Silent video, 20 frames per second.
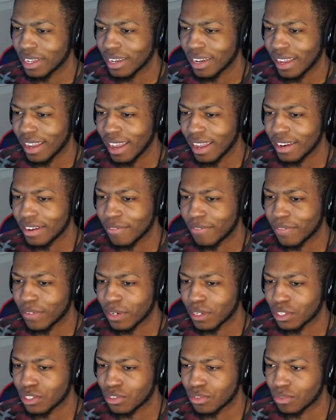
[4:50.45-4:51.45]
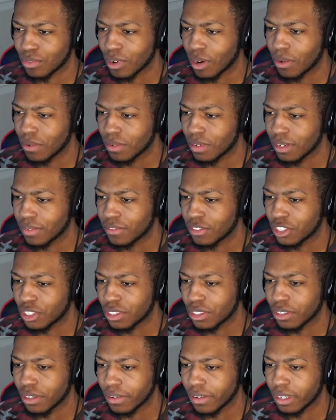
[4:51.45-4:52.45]
they had the first round of
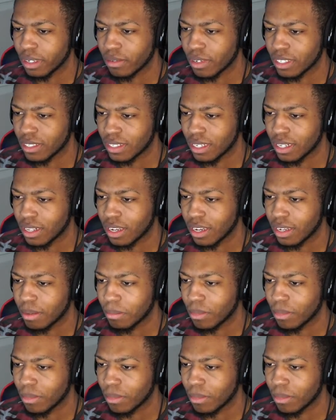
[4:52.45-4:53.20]
Chidori Rasengan